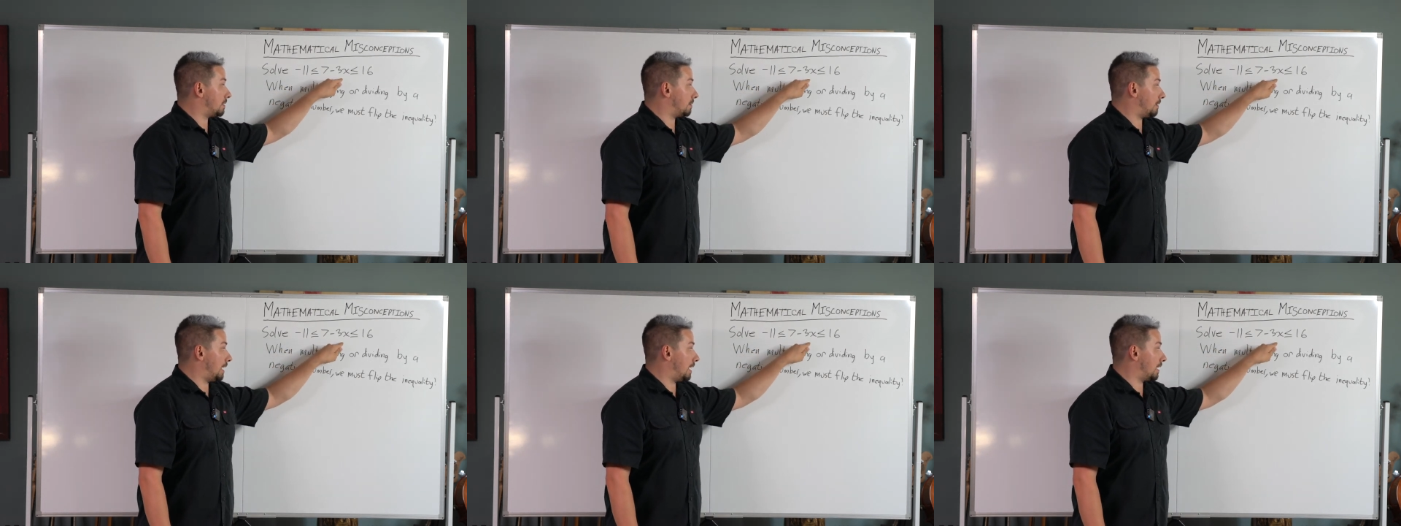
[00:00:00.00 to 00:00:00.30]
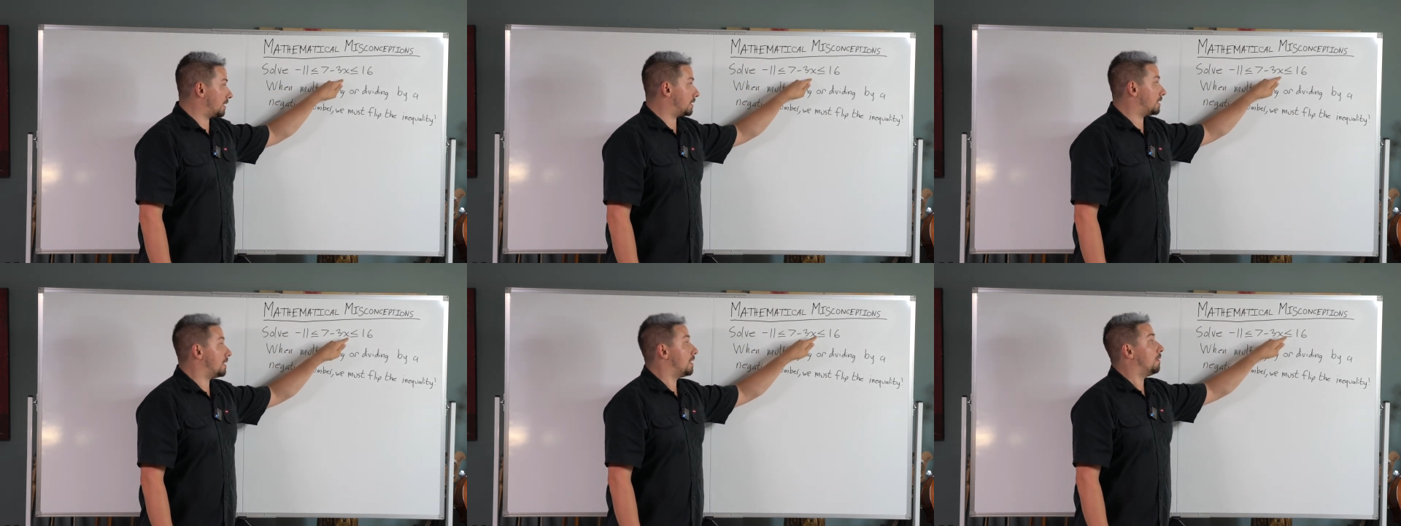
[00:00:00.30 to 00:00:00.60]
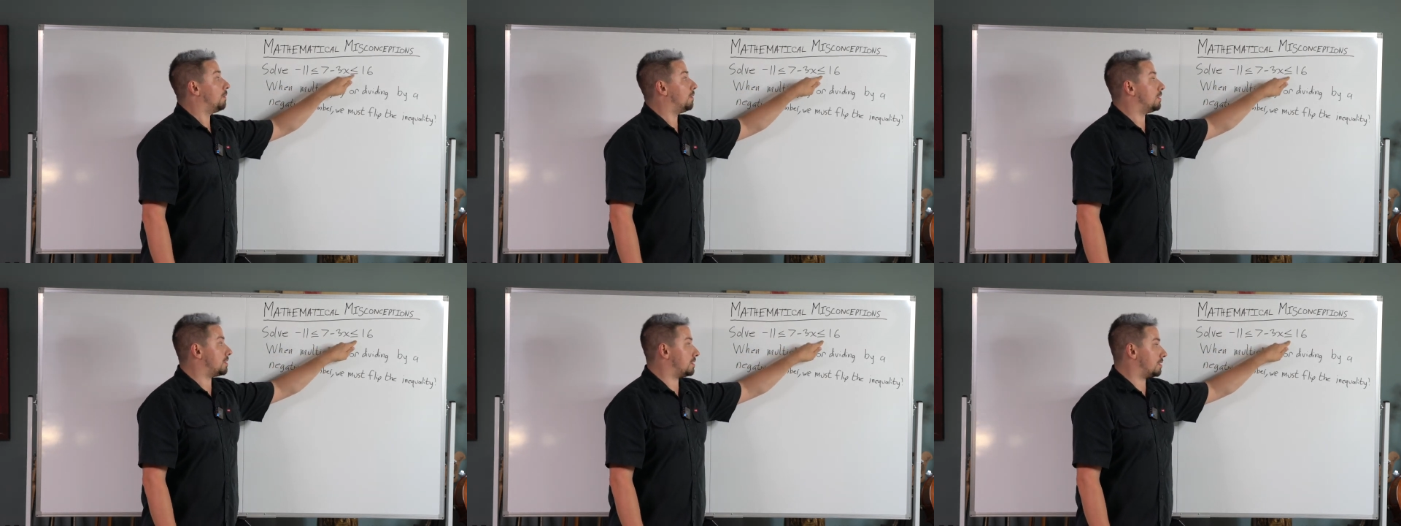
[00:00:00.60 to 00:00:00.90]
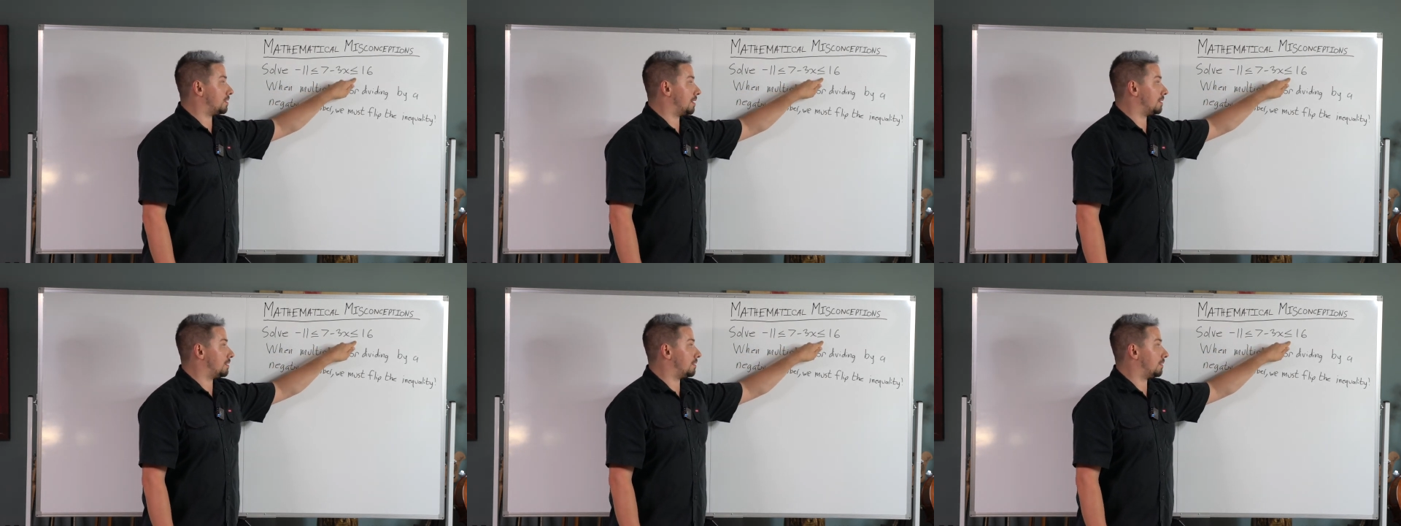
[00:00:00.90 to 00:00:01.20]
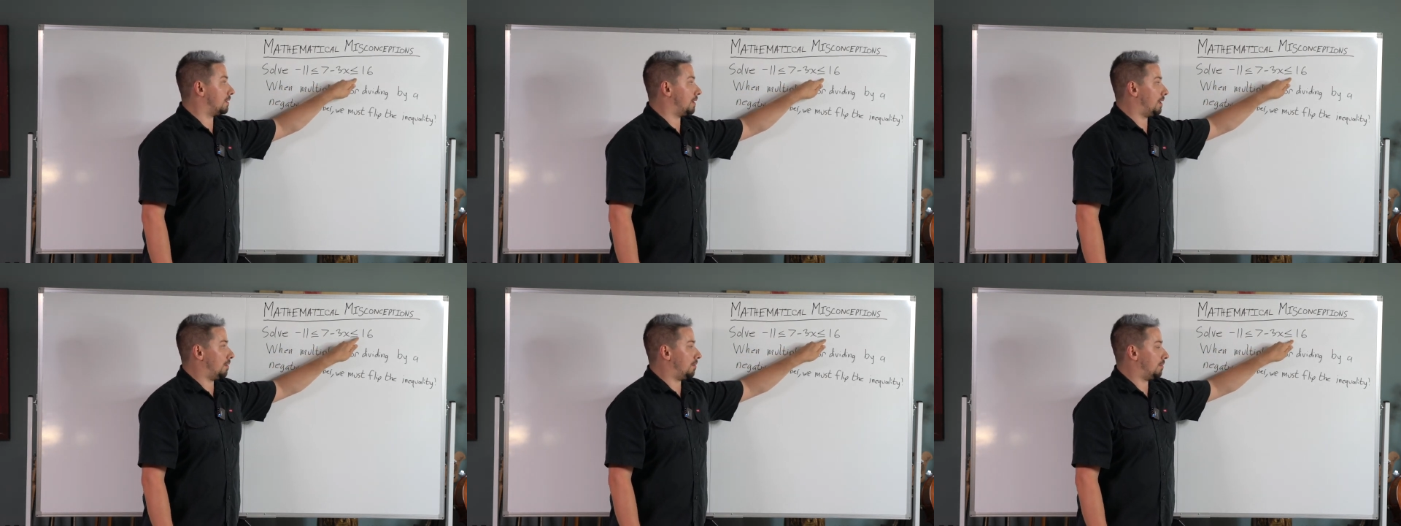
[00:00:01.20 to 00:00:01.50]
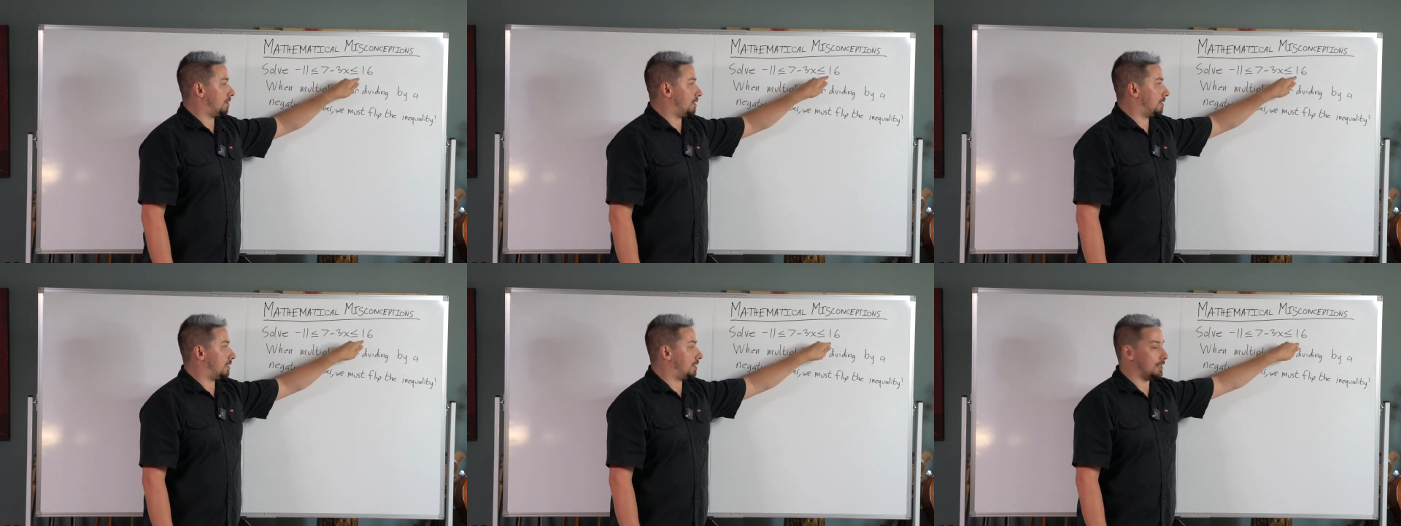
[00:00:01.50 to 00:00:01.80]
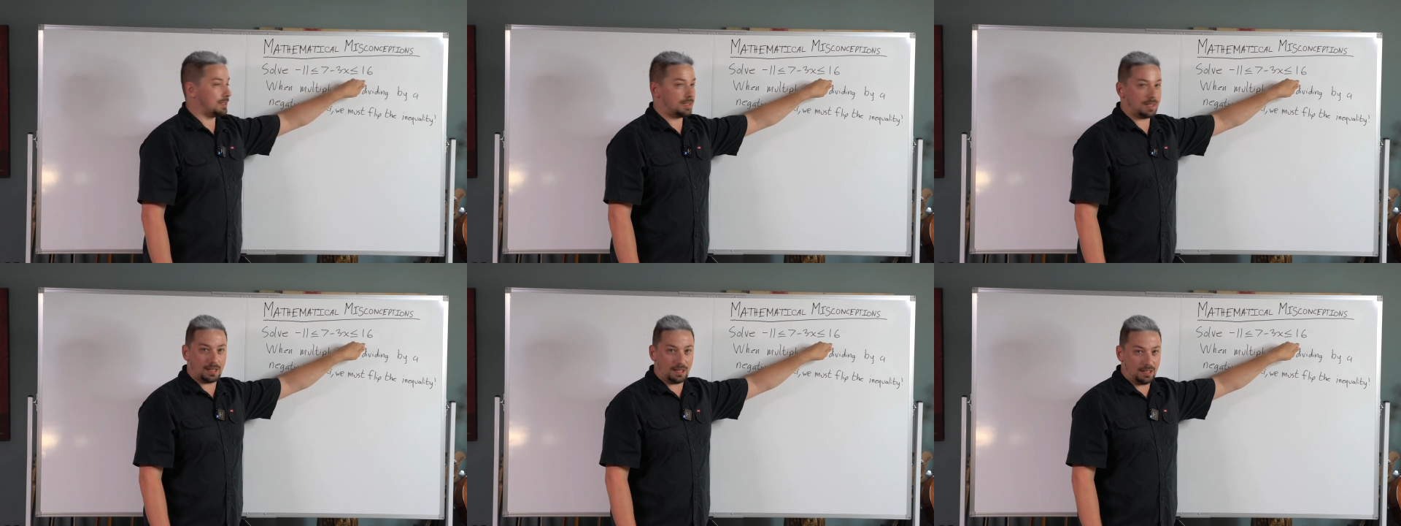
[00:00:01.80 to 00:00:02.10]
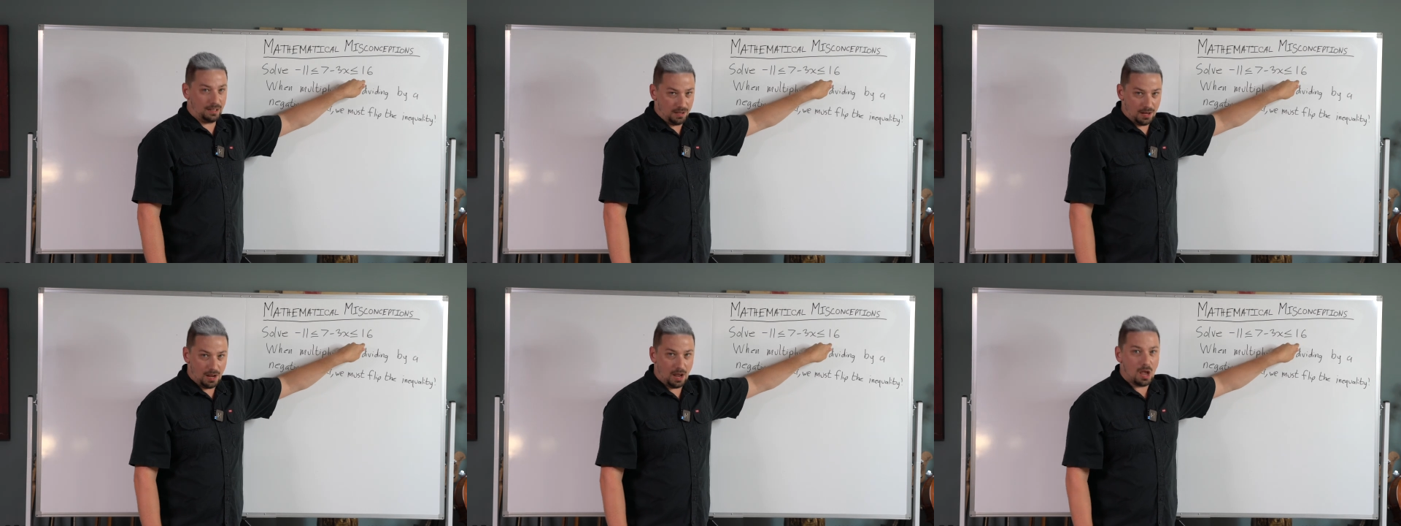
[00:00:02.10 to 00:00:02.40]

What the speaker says: 3x, which is less than or equal to 16.